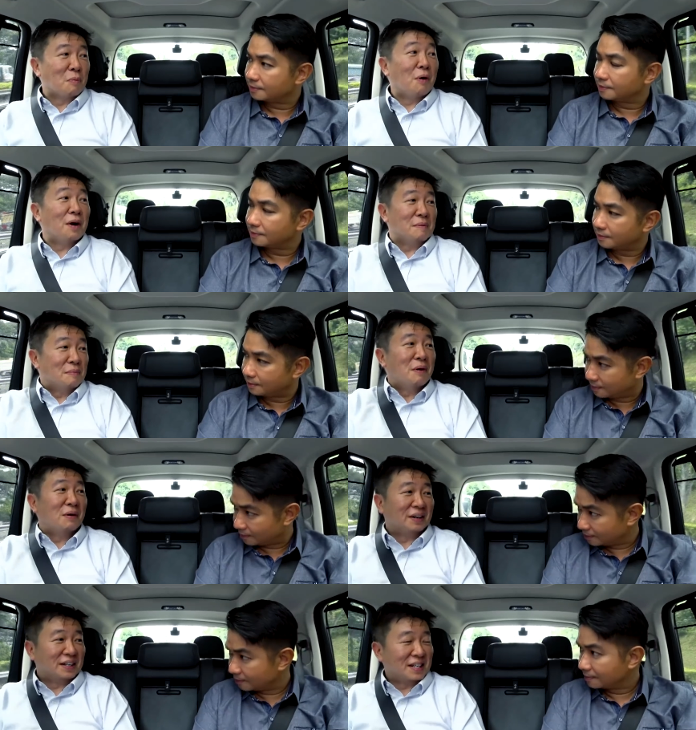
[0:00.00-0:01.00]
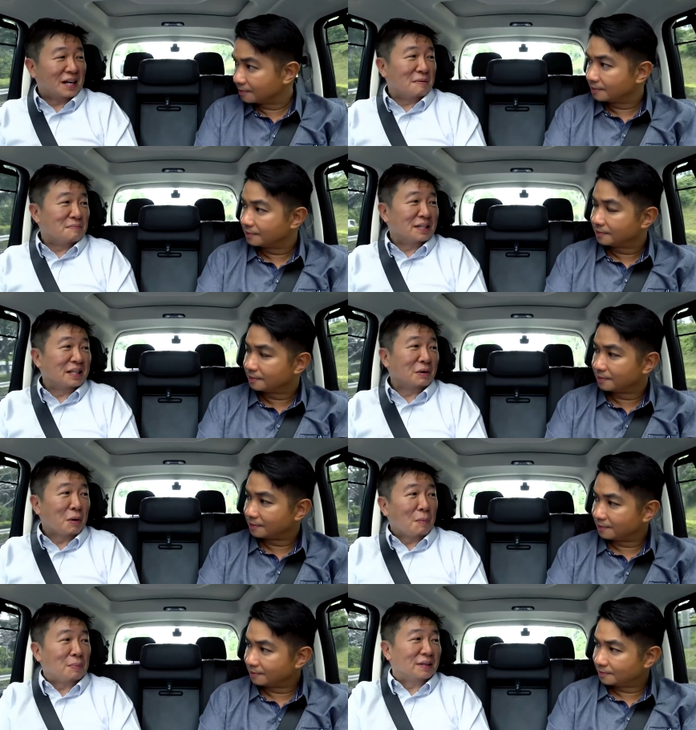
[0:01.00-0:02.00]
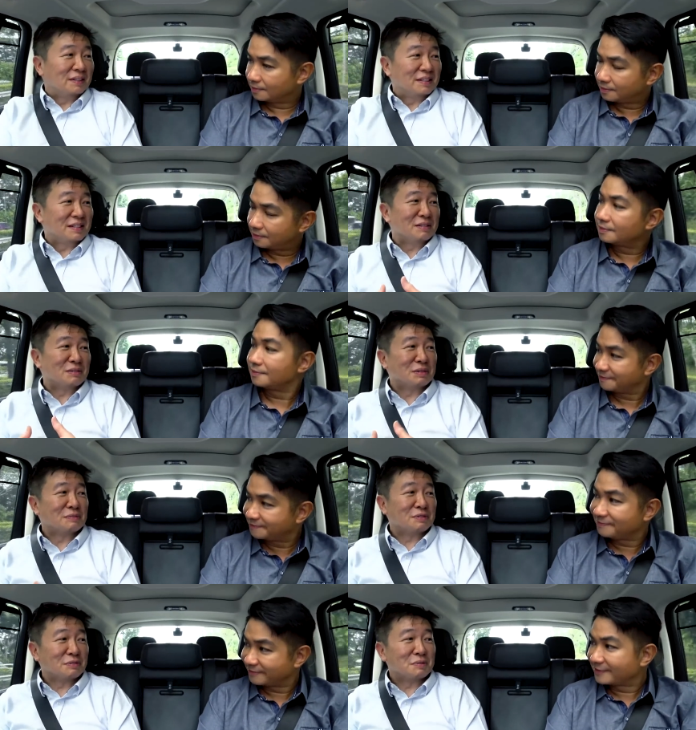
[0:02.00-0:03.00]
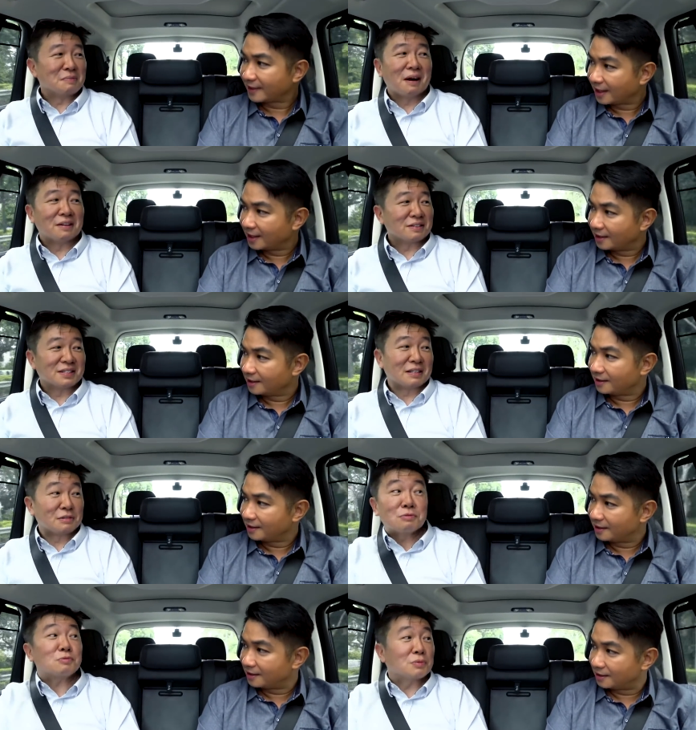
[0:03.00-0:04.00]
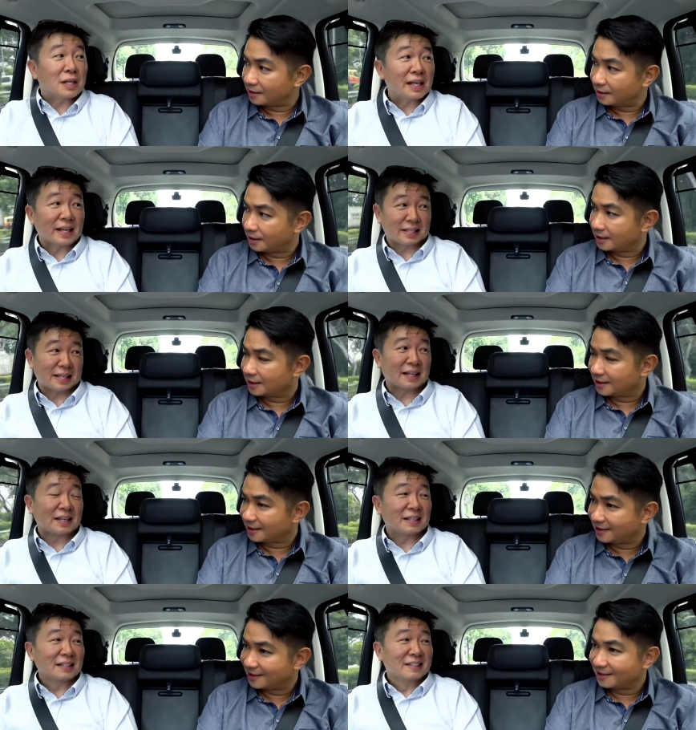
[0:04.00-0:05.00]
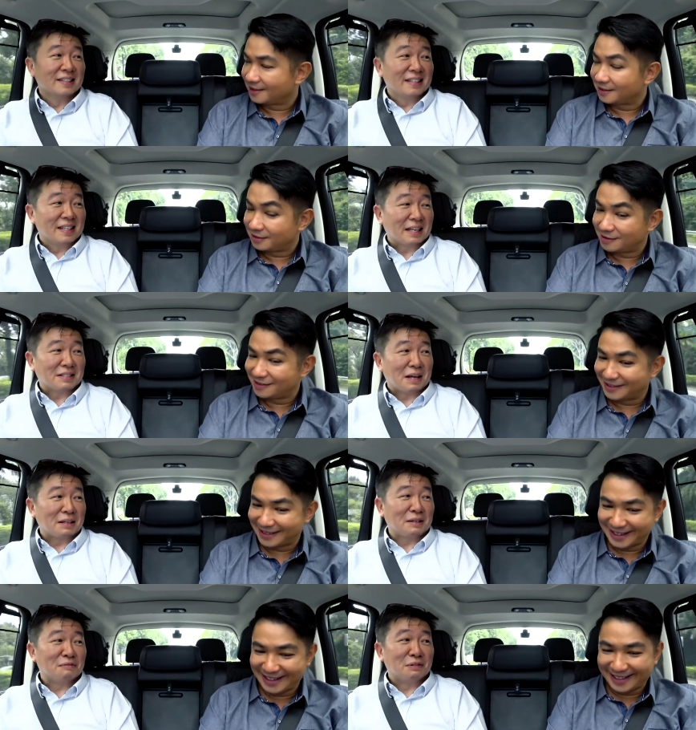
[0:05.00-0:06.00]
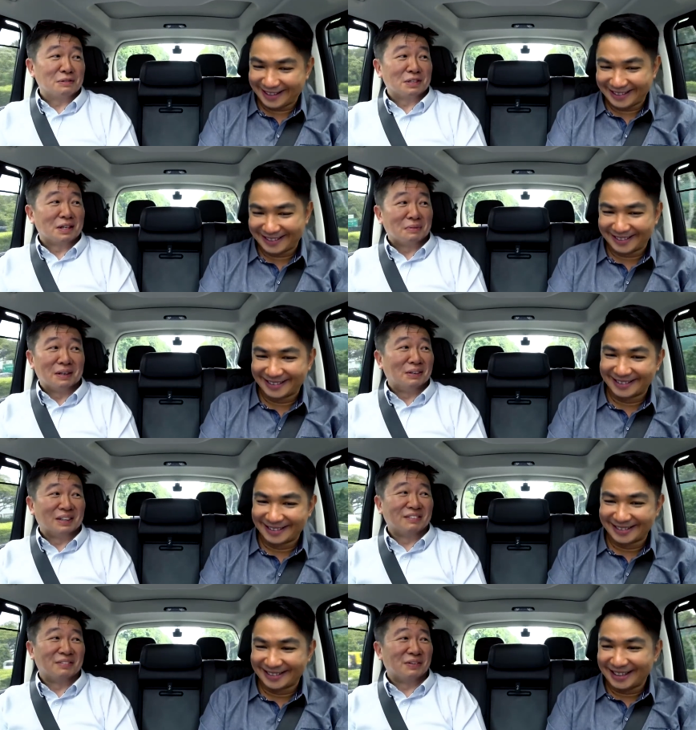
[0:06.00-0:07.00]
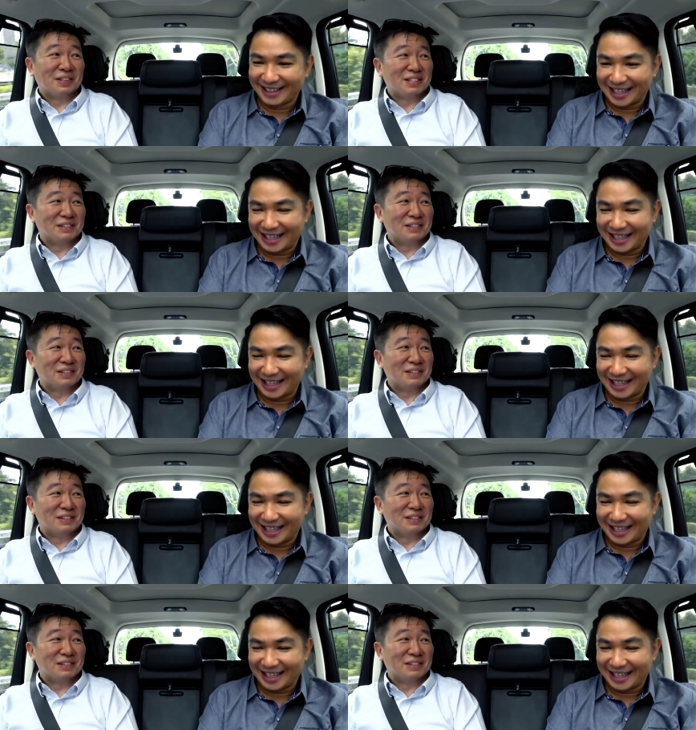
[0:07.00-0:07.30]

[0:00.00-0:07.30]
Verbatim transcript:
Speaker 1: More and more being incorporated into the future models, and it's really exciting exciting future that we're looking forward